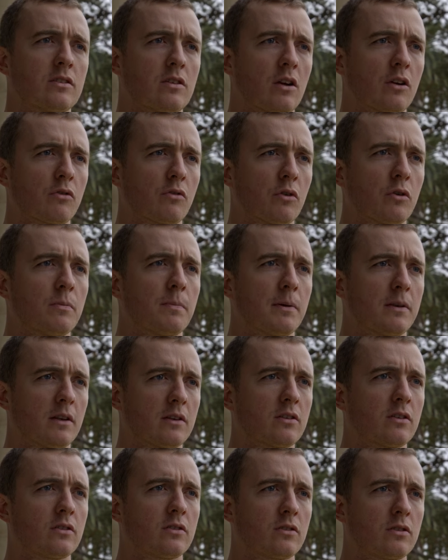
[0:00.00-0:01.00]
is our group, and
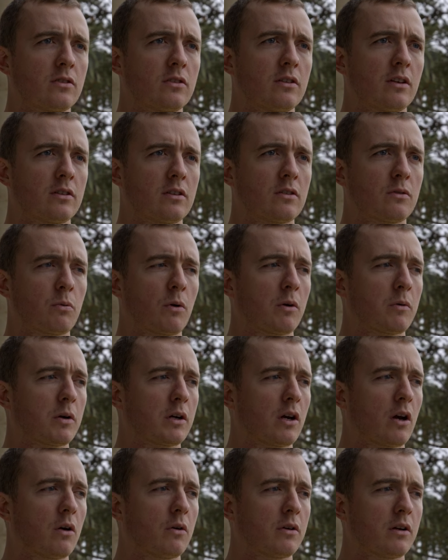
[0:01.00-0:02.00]
this is where
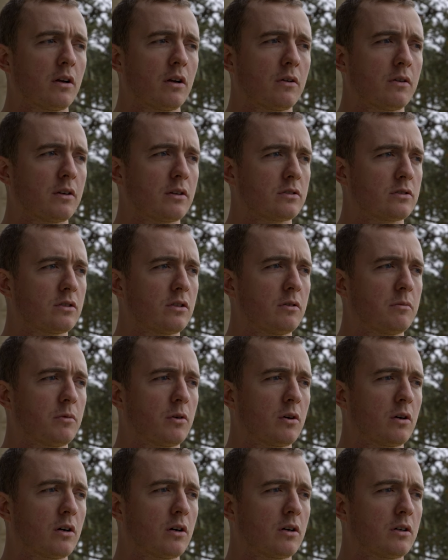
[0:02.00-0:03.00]
we go. You know, there's no
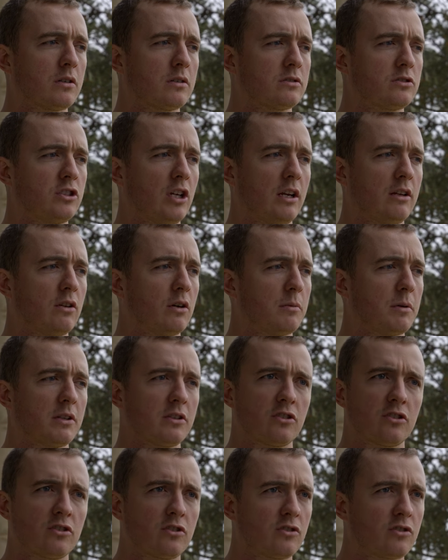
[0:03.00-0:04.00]
more
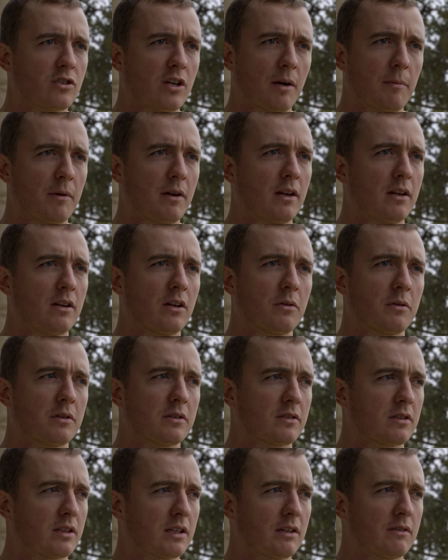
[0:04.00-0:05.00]
nobody's coming in, no
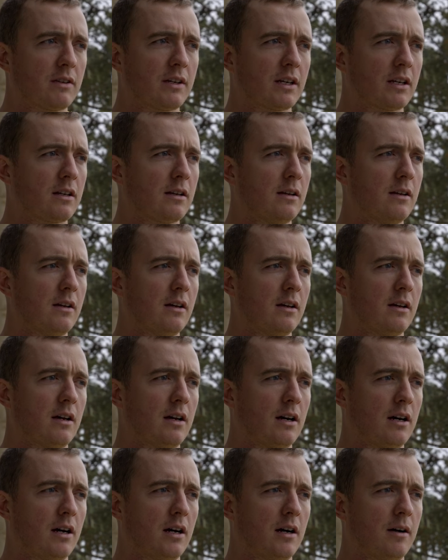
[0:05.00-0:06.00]
one's leaving.
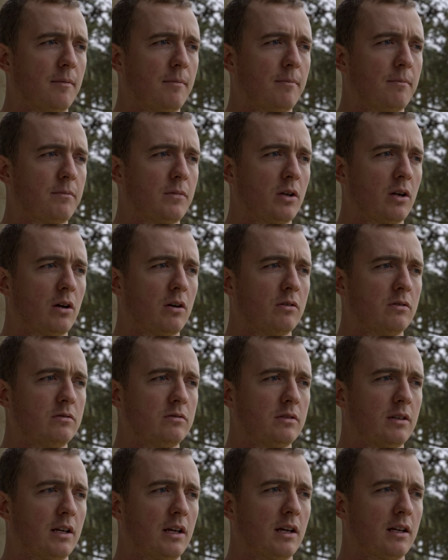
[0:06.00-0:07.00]
You know,
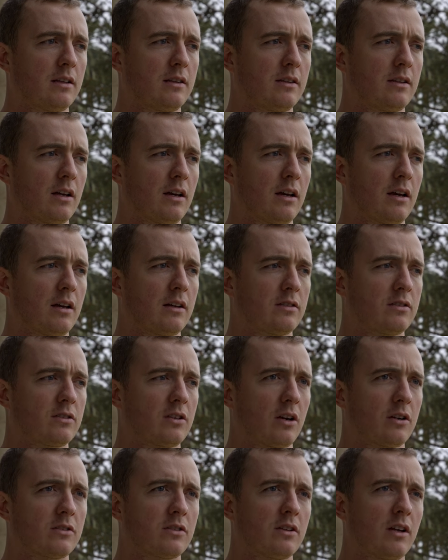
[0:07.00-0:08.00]
it
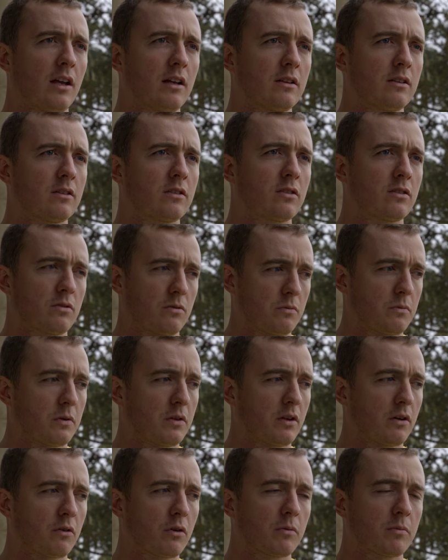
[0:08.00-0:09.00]
starts and ends
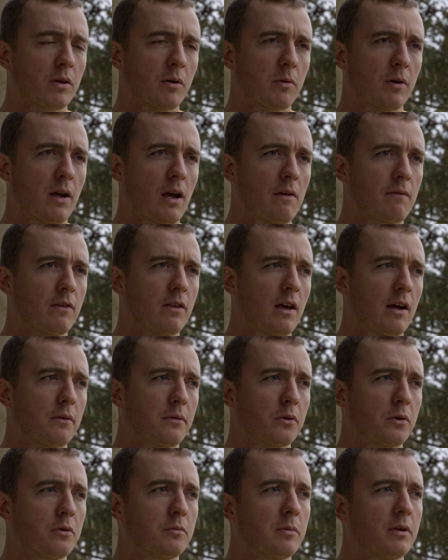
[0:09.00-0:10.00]
with the group that we have in
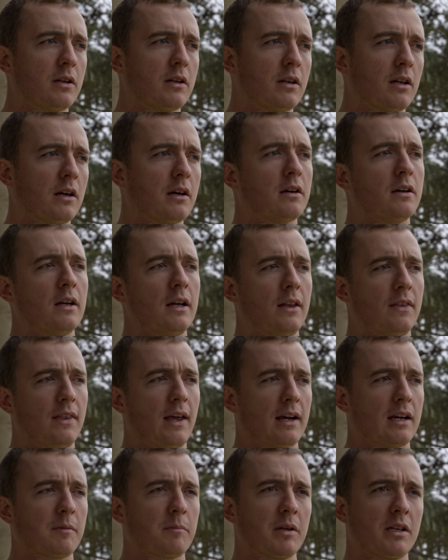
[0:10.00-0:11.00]
that room, and
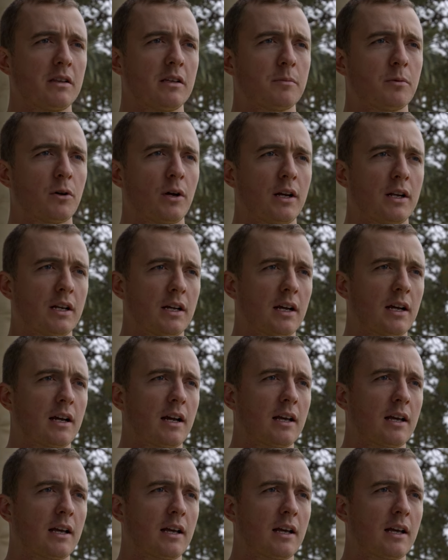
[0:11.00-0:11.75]
that can be liberating, I